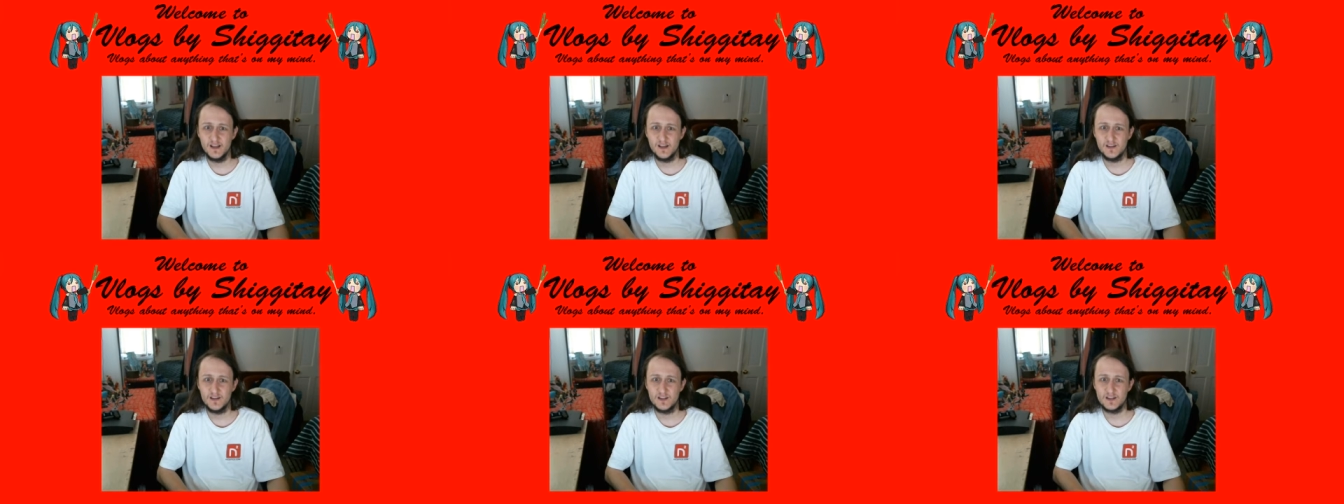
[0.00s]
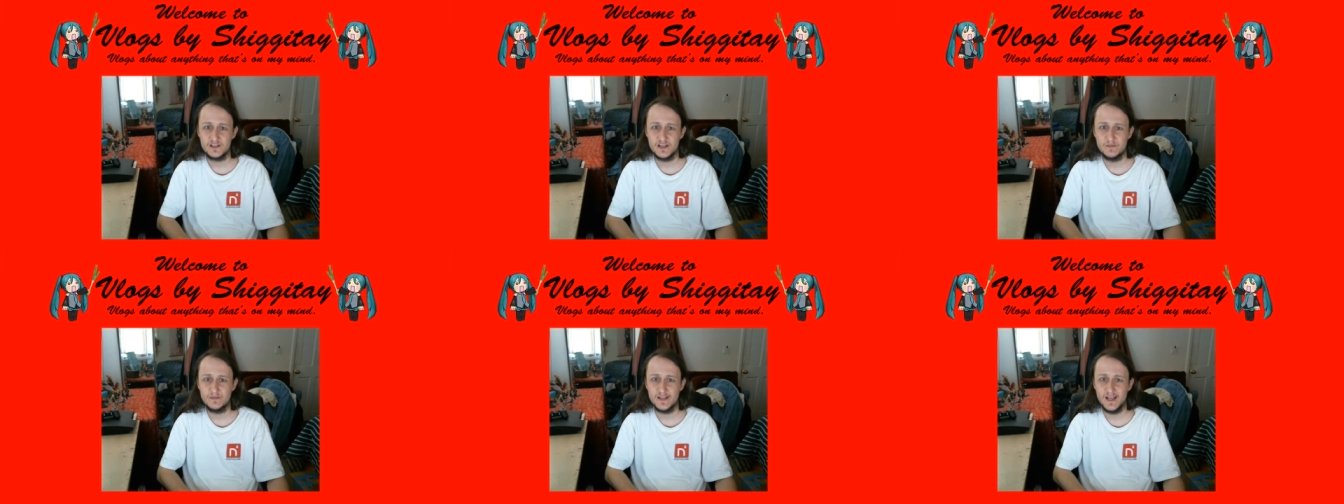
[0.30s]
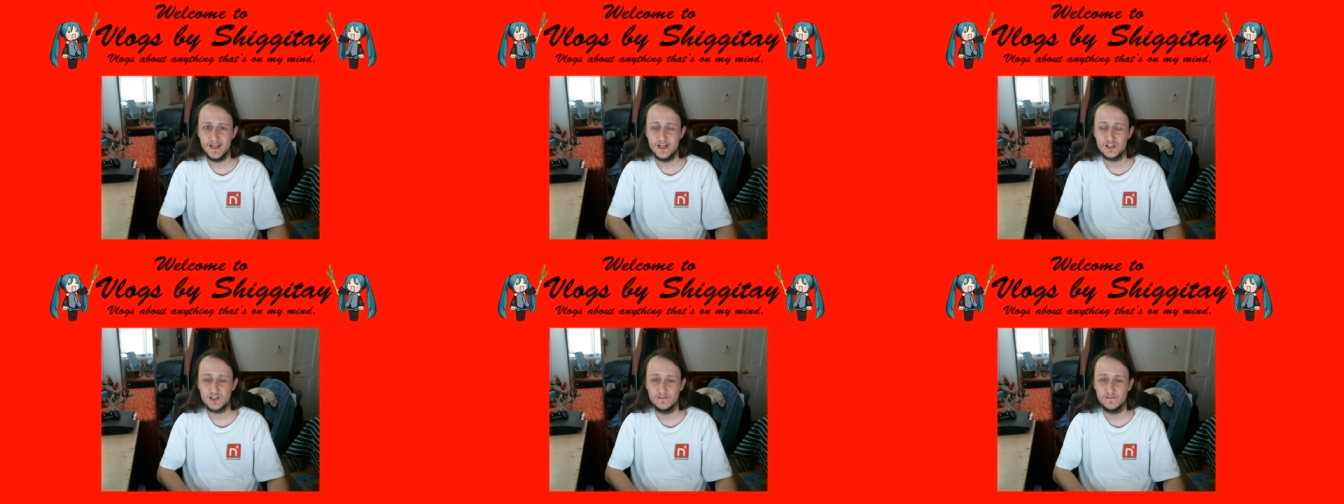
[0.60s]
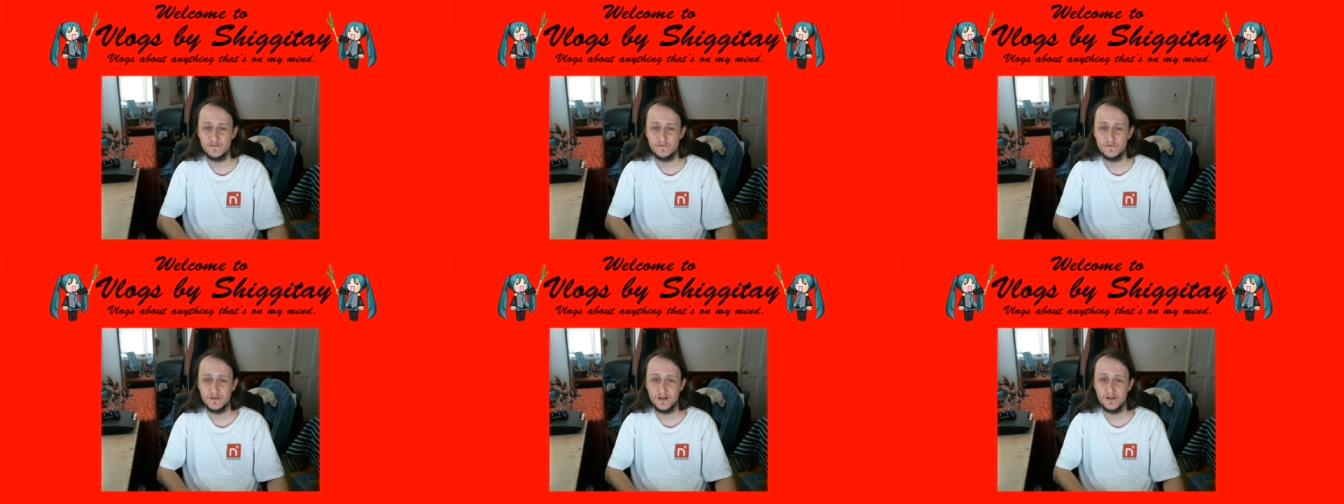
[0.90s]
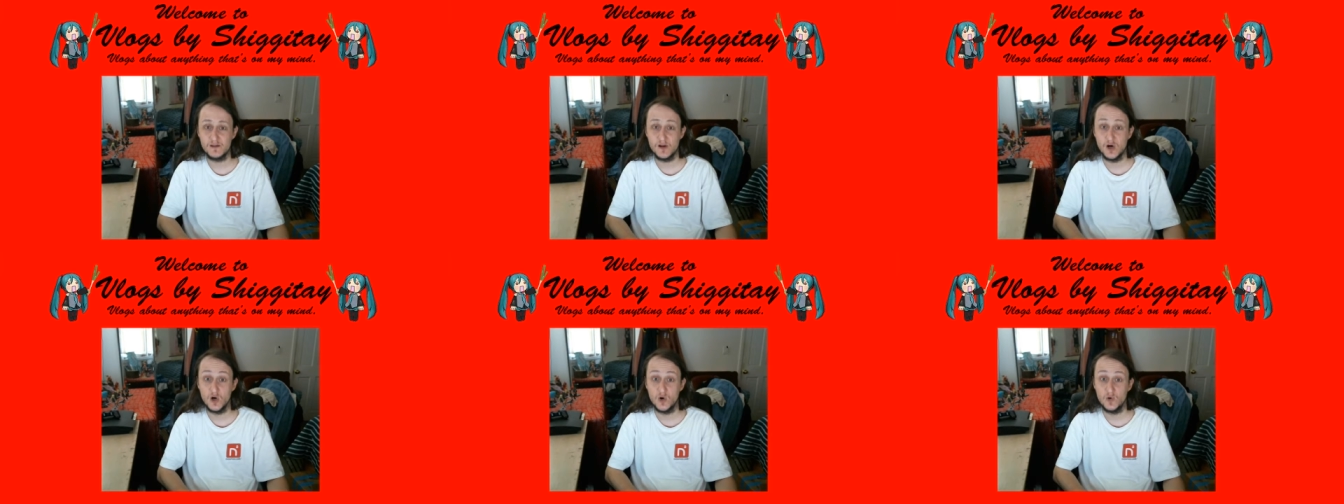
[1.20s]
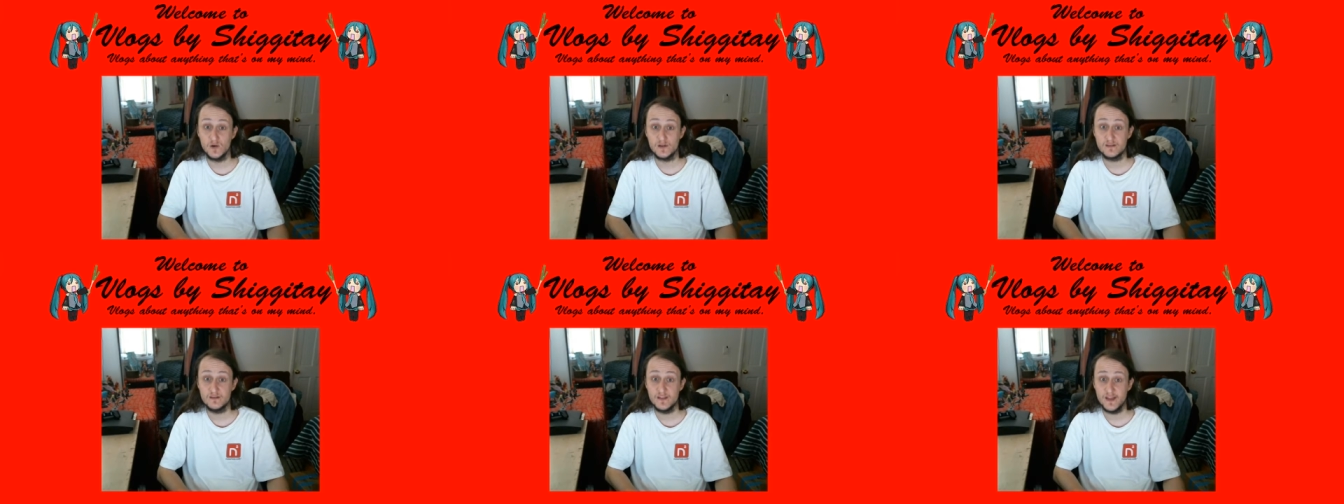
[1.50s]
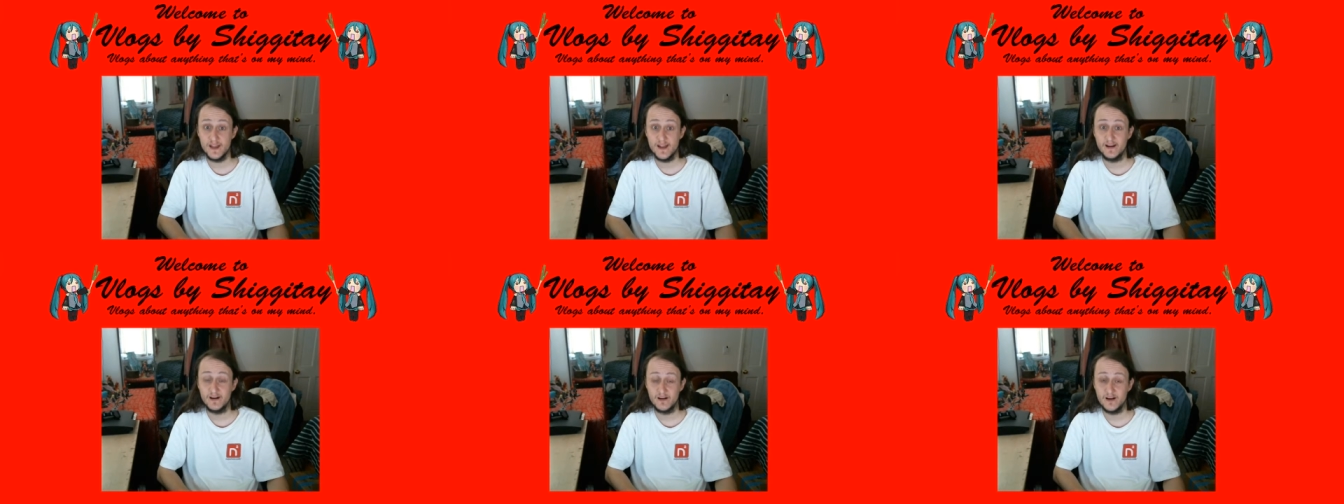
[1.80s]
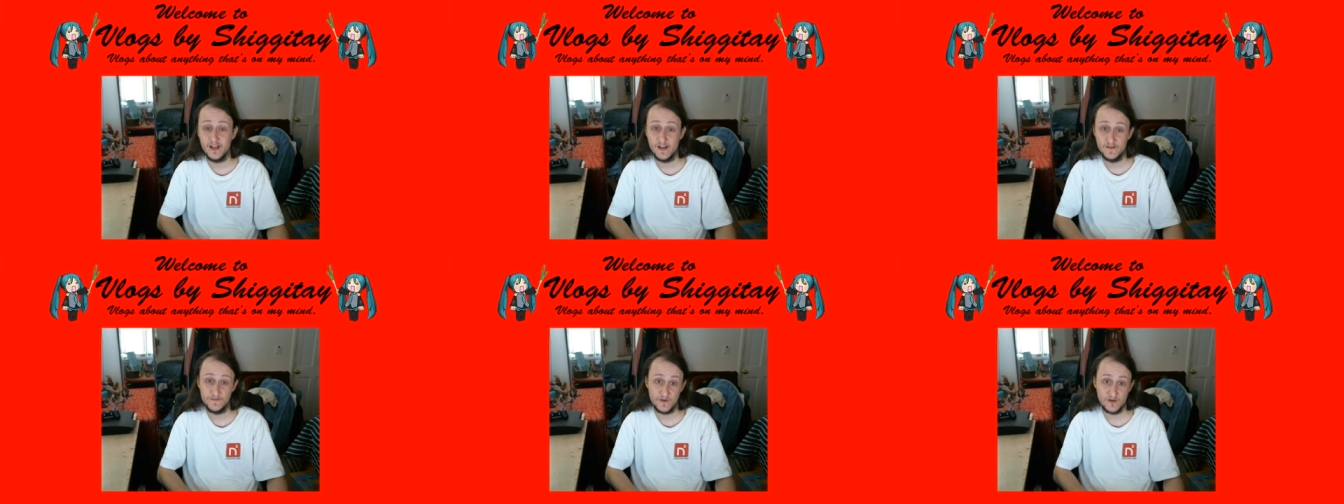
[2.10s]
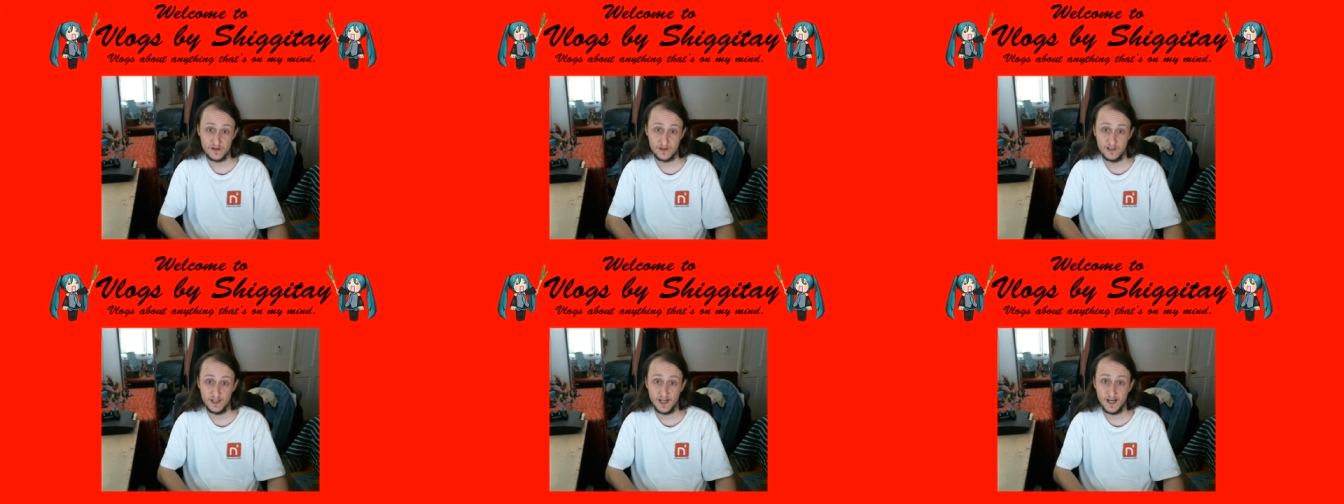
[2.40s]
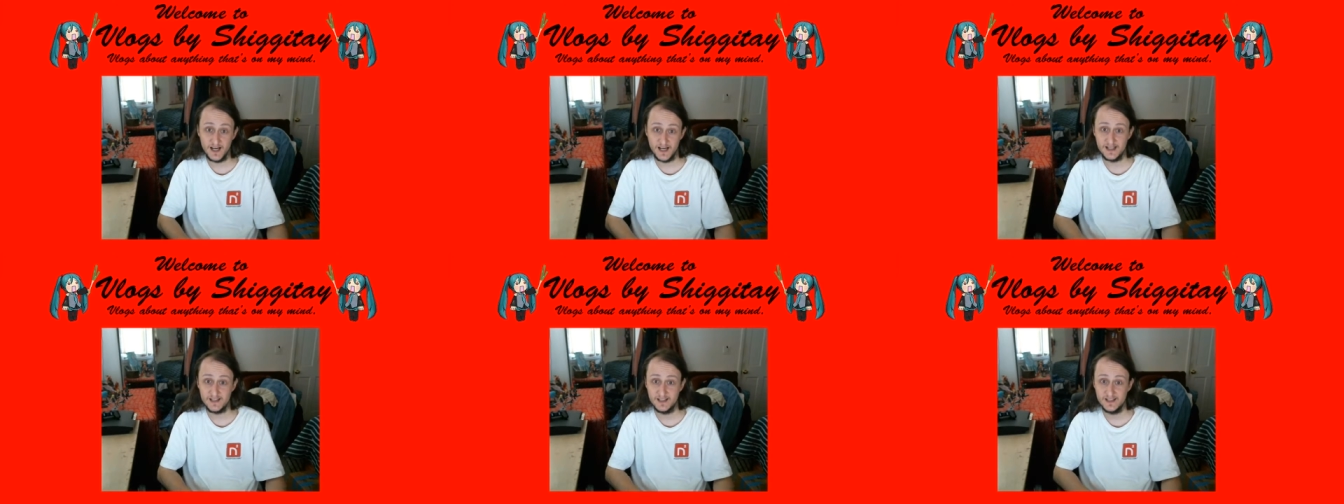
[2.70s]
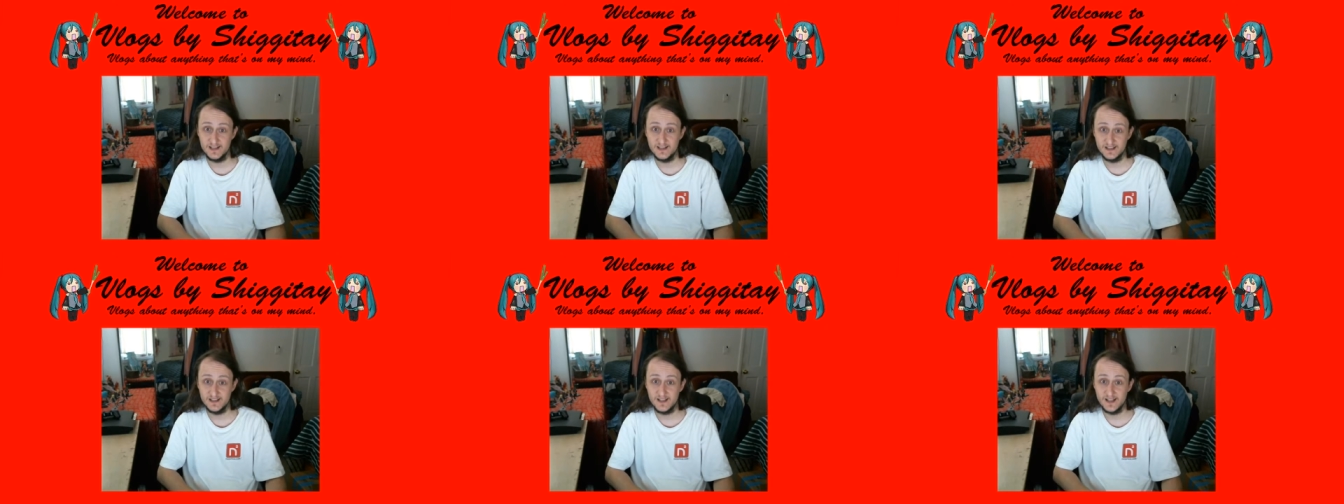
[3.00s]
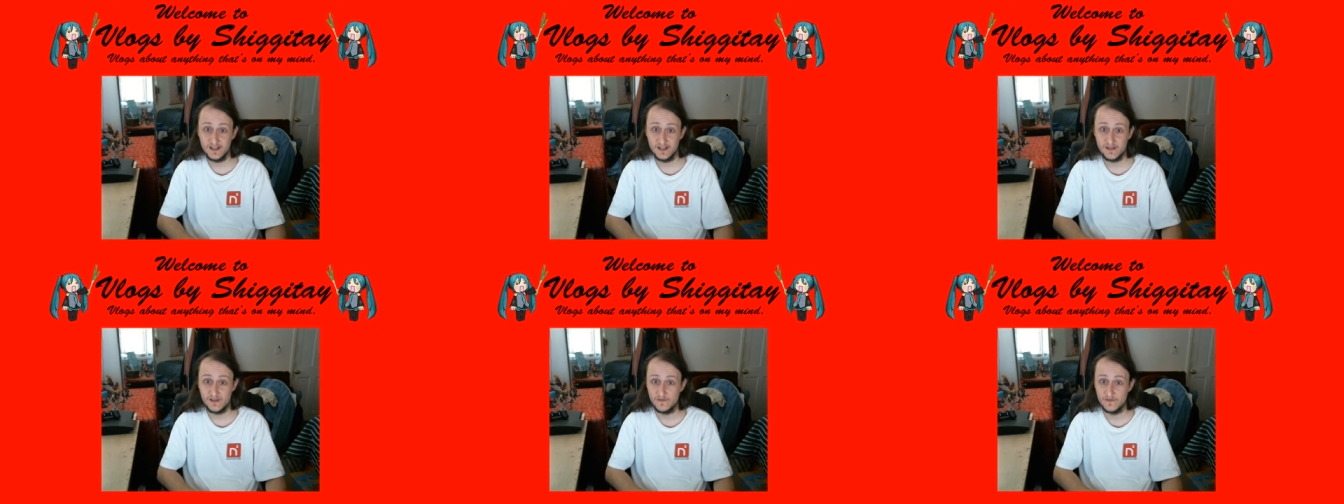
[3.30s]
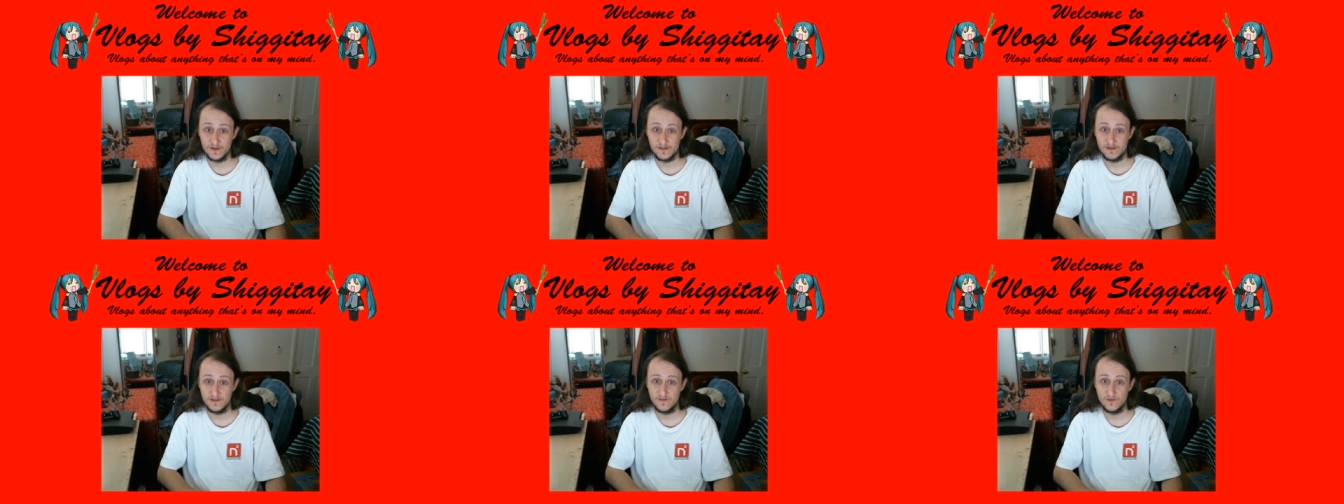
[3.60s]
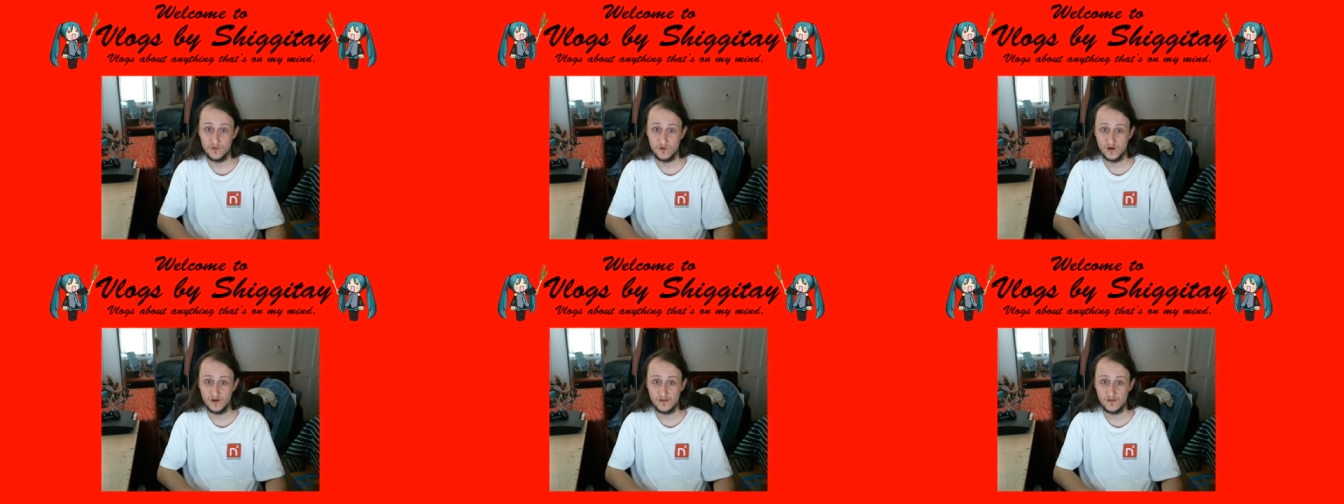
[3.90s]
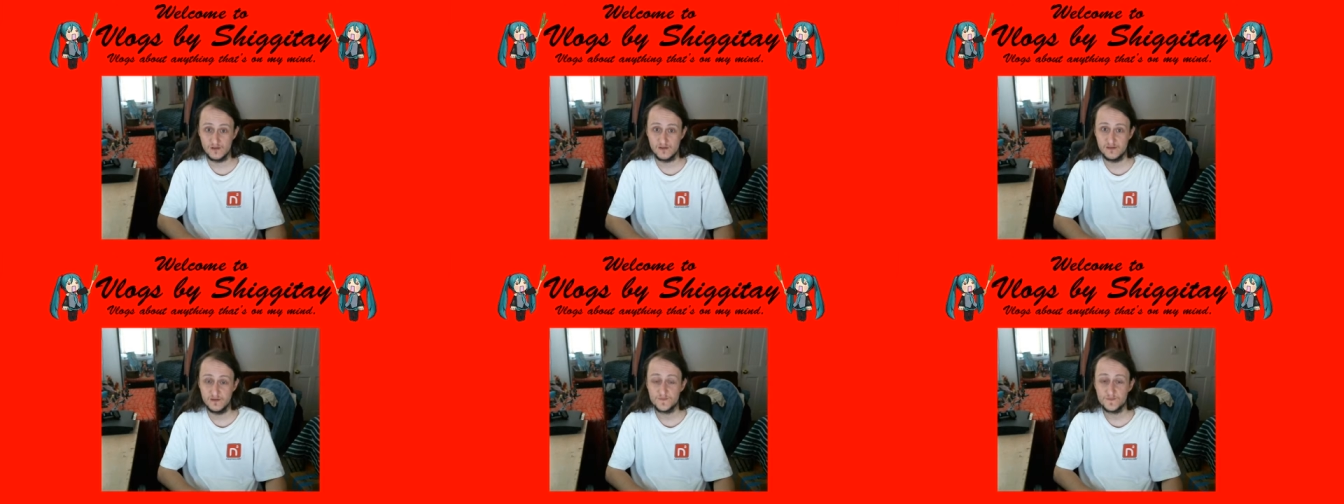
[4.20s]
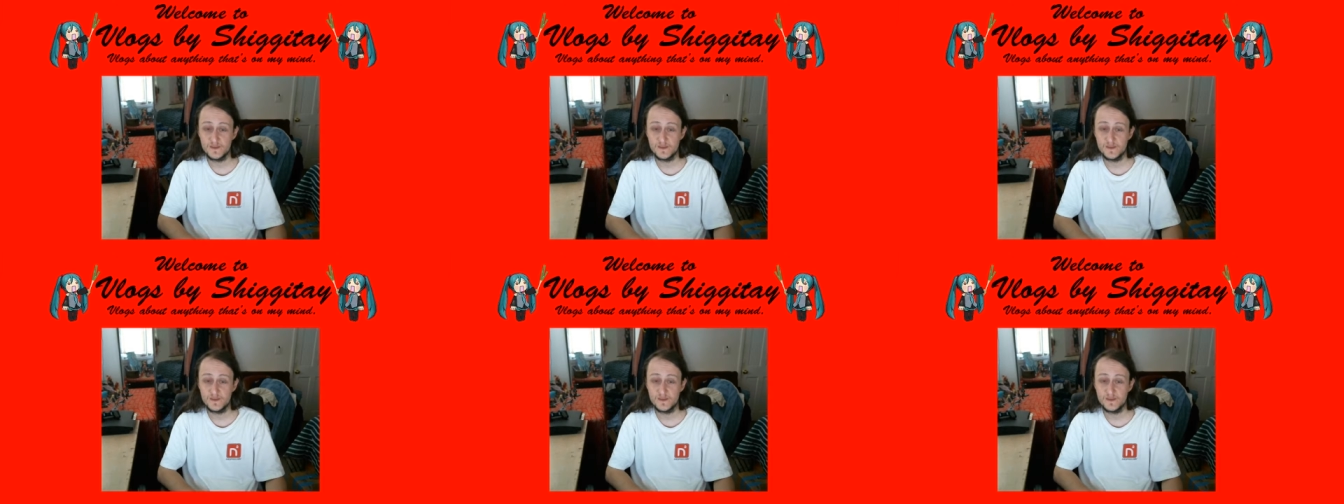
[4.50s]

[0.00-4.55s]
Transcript: the temptation for me is always there. If there's a line, it's even worse,